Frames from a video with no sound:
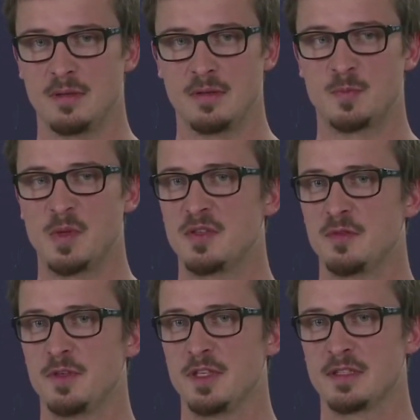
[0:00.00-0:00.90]

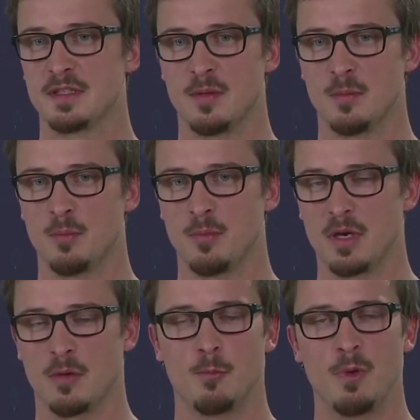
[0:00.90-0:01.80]
specific,
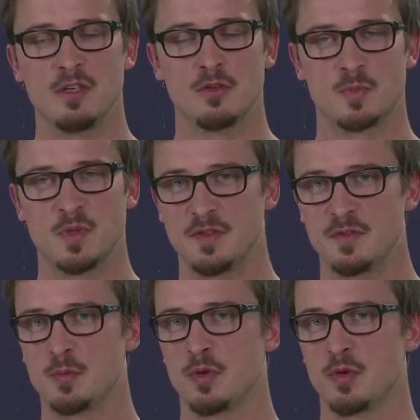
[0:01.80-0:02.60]
Windows-specific